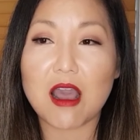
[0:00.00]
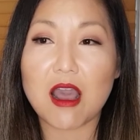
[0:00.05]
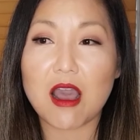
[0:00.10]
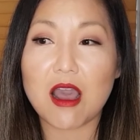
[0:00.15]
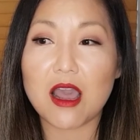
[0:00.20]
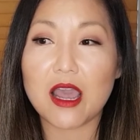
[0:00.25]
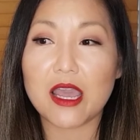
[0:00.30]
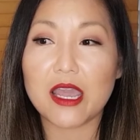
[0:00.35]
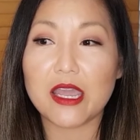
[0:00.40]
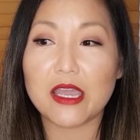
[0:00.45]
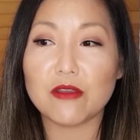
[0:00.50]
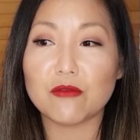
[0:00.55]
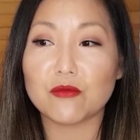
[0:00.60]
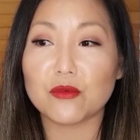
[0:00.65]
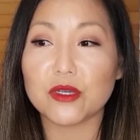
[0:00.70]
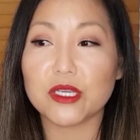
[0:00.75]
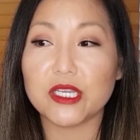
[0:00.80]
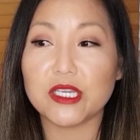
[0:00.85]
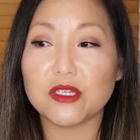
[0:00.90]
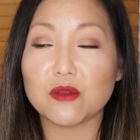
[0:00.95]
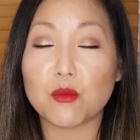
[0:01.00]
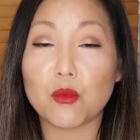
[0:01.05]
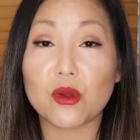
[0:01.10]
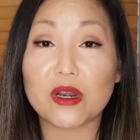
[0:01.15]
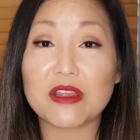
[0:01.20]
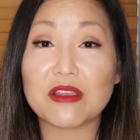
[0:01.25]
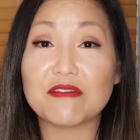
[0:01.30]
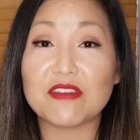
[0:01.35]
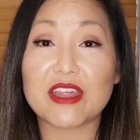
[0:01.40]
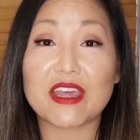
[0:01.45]
I read
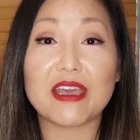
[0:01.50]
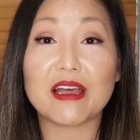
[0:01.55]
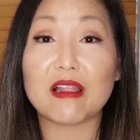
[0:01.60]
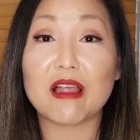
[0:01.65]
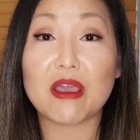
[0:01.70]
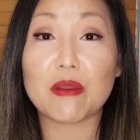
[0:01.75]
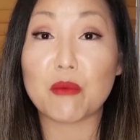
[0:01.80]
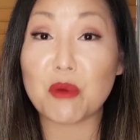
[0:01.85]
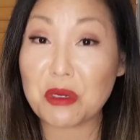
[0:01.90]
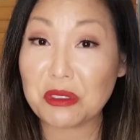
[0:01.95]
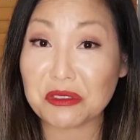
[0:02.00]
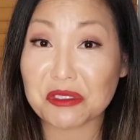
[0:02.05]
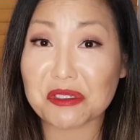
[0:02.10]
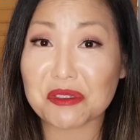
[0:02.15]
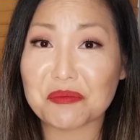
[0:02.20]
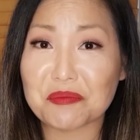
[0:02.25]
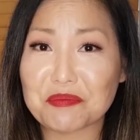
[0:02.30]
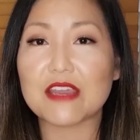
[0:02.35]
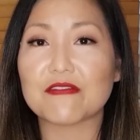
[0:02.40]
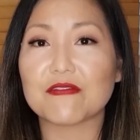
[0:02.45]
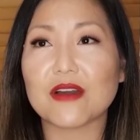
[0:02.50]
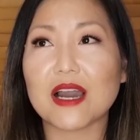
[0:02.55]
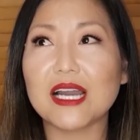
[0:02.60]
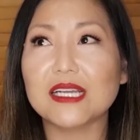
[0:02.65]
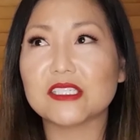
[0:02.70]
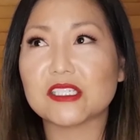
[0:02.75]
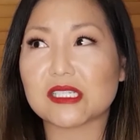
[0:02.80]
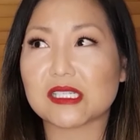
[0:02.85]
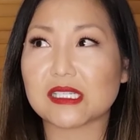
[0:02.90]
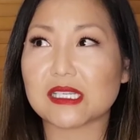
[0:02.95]
whatever the hell I want. If
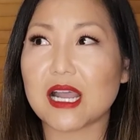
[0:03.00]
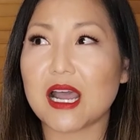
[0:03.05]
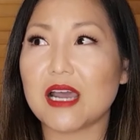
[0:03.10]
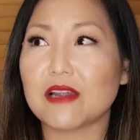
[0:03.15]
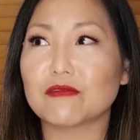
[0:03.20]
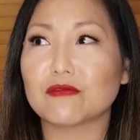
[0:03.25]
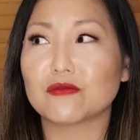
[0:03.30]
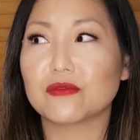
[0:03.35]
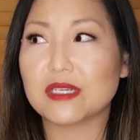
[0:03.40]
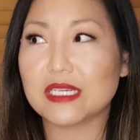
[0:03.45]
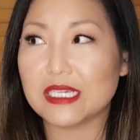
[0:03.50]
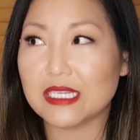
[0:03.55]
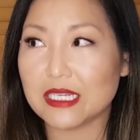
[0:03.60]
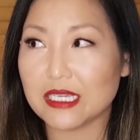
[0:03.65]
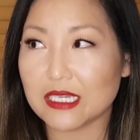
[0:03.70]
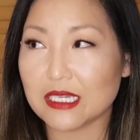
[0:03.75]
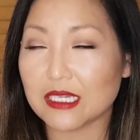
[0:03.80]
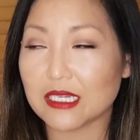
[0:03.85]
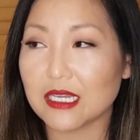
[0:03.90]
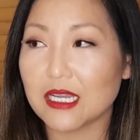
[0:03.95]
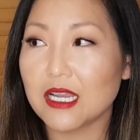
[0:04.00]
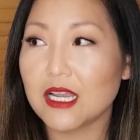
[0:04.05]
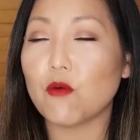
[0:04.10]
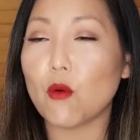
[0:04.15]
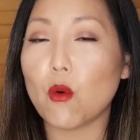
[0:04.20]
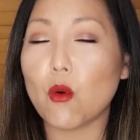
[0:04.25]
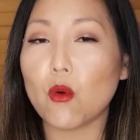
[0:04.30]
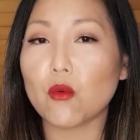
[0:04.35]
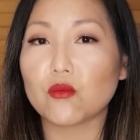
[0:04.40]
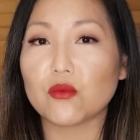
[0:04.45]
I just start reading
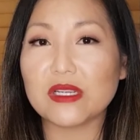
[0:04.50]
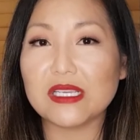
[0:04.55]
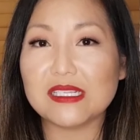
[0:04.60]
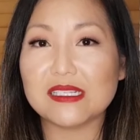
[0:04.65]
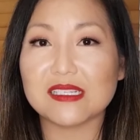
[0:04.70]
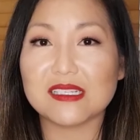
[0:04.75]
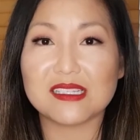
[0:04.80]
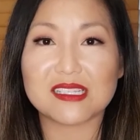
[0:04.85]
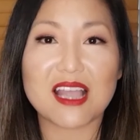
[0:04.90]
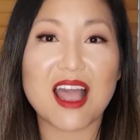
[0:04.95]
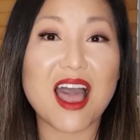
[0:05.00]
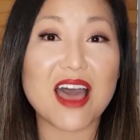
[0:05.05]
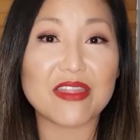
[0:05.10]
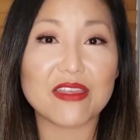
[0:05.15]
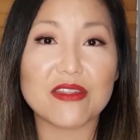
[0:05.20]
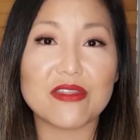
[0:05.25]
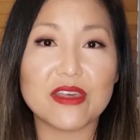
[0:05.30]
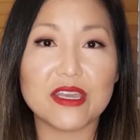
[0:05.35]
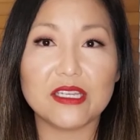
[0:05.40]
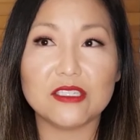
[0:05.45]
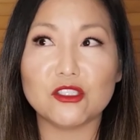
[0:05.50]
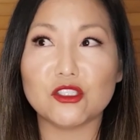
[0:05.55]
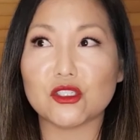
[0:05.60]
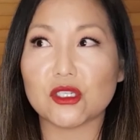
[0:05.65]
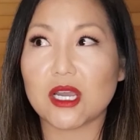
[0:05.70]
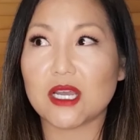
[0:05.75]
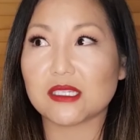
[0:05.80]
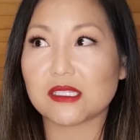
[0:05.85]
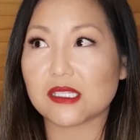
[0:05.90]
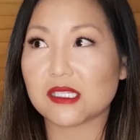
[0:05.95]
for reasons other than
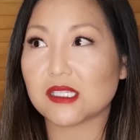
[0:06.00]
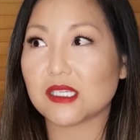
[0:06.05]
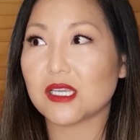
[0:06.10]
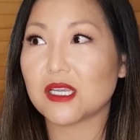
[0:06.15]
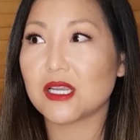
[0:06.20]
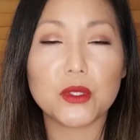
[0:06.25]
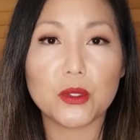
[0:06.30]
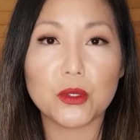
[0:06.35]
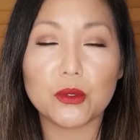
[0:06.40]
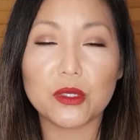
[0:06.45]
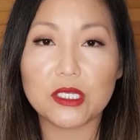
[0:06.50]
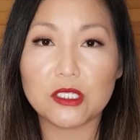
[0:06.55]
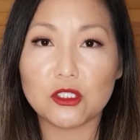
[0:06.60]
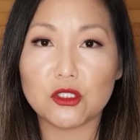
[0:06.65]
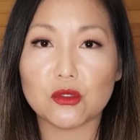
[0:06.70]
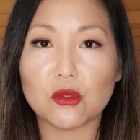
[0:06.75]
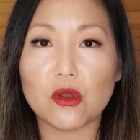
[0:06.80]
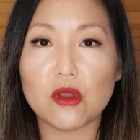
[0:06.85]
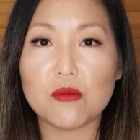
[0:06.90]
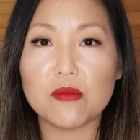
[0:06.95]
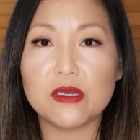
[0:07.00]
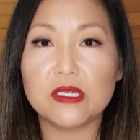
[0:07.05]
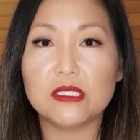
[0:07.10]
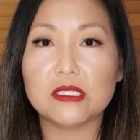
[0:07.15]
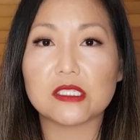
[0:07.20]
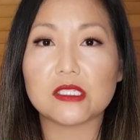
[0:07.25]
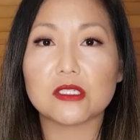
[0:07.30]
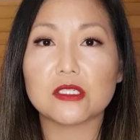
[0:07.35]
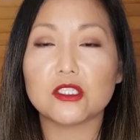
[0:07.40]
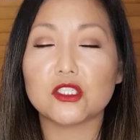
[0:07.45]
just pure
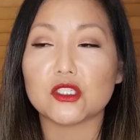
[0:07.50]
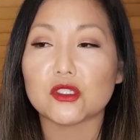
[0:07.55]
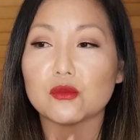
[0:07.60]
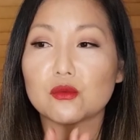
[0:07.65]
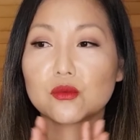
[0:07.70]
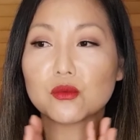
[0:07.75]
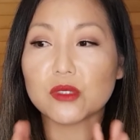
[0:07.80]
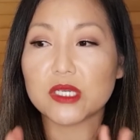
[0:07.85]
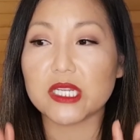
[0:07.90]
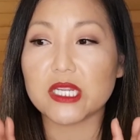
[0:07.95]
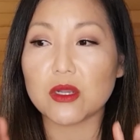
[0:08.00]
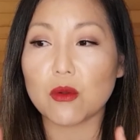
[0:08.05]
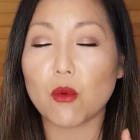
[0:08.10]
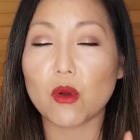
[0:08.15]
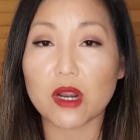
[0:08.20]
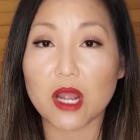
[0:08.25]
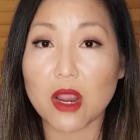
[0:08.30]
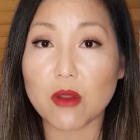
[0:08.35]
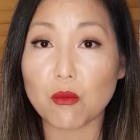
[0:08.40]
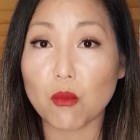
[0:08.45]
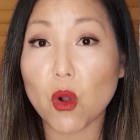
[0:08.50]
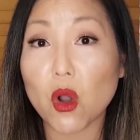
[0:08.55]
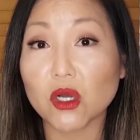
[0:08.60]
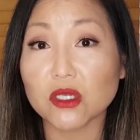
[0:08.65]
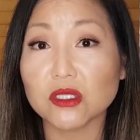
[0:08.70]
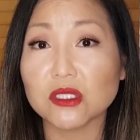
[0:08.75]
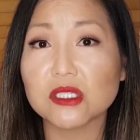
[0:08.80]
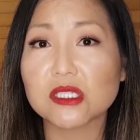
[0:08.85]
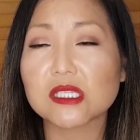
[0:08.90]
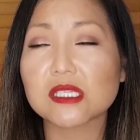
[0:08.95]
enjoyment, just reading what I
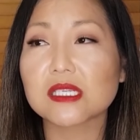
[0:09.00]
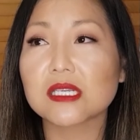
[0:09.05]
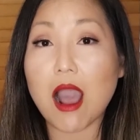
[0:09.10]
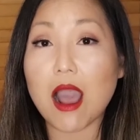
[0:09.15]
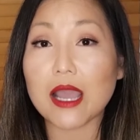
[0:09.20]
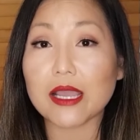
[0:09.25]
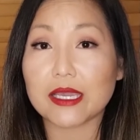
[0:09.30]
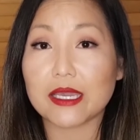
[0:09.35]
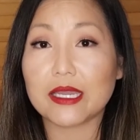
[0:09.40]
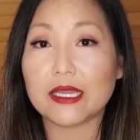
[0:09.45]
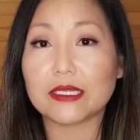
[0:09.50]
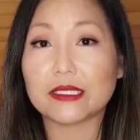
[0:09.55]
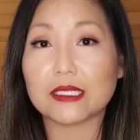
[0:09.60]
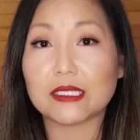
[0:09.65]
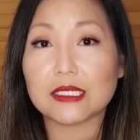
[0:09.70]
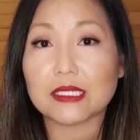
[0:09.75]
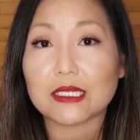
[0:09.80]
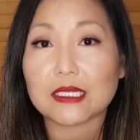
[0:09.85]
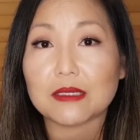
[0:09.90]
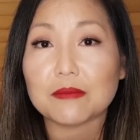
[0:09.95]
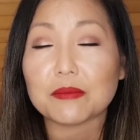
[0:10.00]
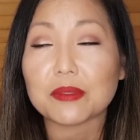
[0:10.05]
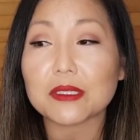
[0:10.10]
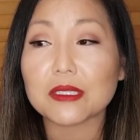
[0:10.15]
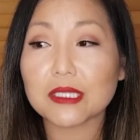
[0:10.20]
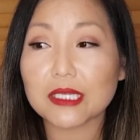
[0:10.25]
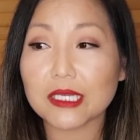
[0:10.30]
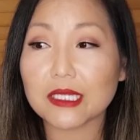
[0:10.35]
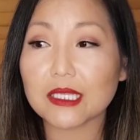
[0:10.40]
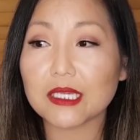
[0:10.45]
want, I get
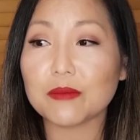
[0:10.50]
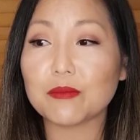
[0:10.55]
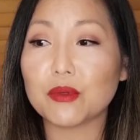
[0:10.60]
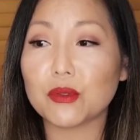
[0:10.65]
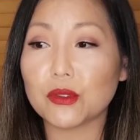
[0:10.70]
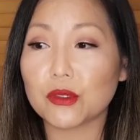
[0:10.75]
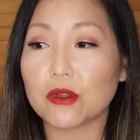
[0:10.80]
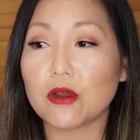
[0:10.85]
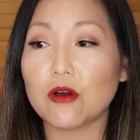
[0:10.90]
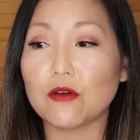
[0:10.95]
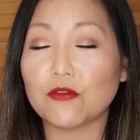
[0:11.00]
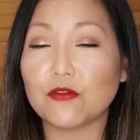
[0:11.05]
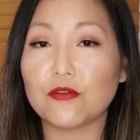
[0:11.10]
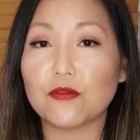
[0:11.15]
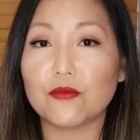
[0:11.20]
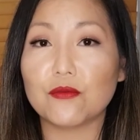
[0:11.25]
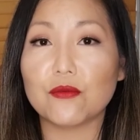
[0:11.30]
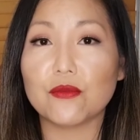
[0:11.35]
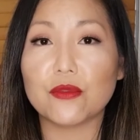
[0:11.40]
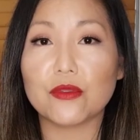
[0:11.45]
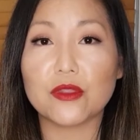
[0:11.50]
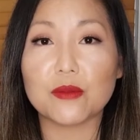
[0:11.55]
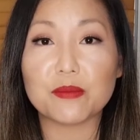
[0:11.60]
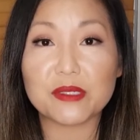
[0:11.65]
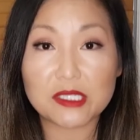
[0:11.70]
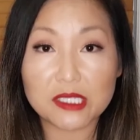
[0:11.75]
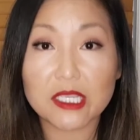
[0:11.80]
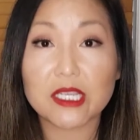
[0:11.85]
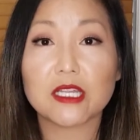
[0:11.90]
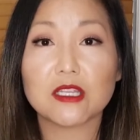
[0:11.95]
completely put off the
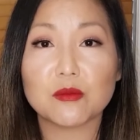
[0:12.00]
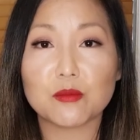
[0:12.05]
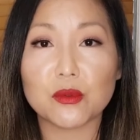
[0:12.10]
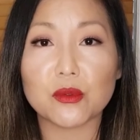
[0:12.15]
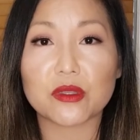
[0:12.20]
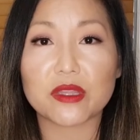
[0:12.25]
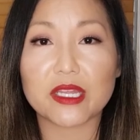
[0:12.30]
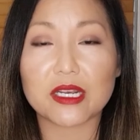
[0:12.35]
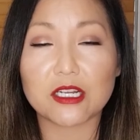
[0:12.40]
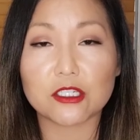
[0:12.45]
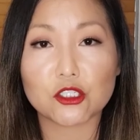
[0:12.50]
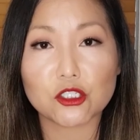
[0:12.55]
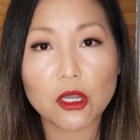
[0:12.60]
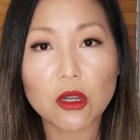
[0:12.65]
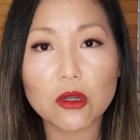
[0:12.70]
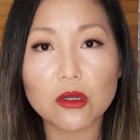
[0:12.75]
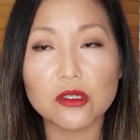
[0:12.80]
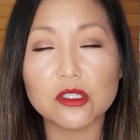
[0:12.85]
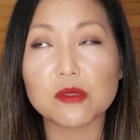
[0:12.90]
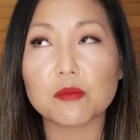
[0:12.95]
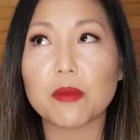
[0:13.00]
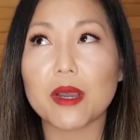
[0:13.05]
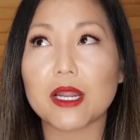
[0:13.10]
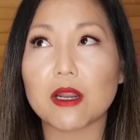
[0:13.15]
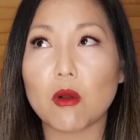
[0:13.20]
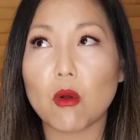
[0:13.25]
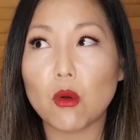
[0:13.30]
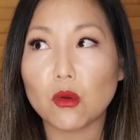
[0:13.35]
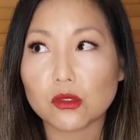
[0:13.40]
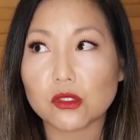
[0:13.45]
particular book that I chose,
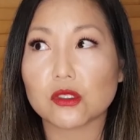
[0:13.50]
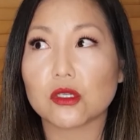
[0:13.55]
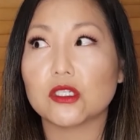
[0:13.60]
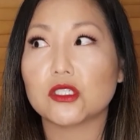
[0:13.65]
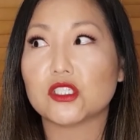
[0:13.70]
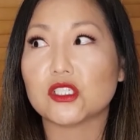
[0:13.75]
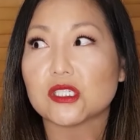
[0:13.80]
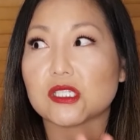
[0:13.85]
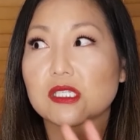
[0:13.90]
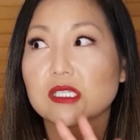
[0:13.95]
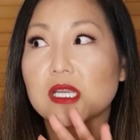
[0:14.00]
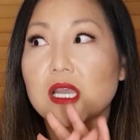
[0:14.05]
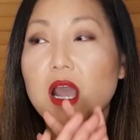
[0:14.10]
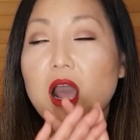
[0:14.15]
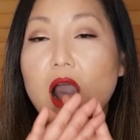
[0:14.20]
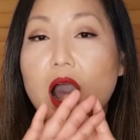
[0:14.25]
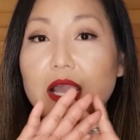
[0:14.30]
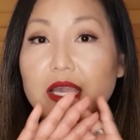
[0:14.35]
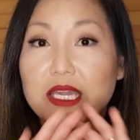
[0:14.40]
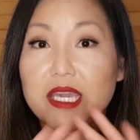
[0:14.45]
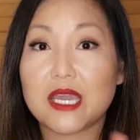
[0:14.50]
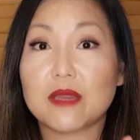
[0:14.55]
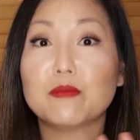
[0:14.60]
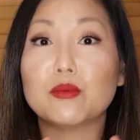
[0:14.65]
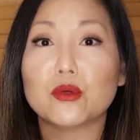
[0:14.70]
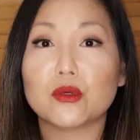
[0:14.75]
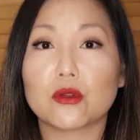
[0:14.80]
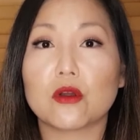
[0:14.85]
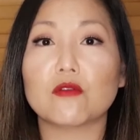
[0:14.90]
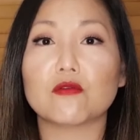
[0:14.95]
but also just I
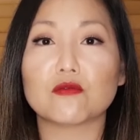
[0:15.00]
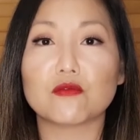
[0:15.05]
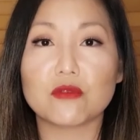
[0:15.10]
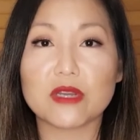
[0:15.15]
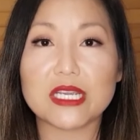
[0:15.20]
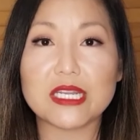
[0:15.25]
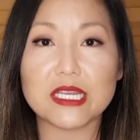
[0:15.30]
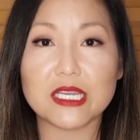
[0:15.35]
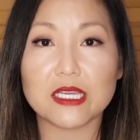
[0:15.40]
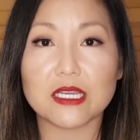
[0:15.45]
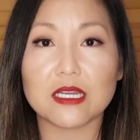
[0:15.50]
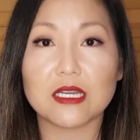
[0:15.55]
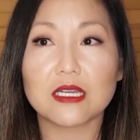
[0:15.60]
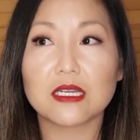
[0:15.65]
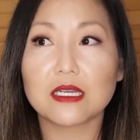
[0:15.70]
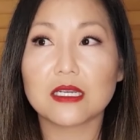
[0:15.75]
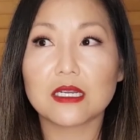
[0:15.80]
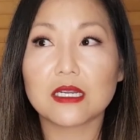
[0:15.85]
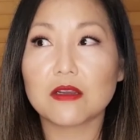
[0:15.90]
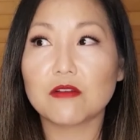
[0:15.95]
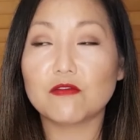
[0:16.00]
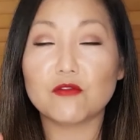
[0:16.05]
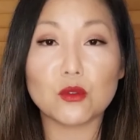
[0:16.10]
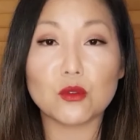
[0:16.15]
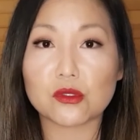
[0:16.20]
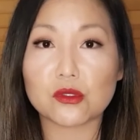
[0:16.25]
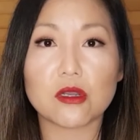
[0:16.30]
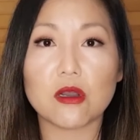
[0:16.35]
get put off reading, full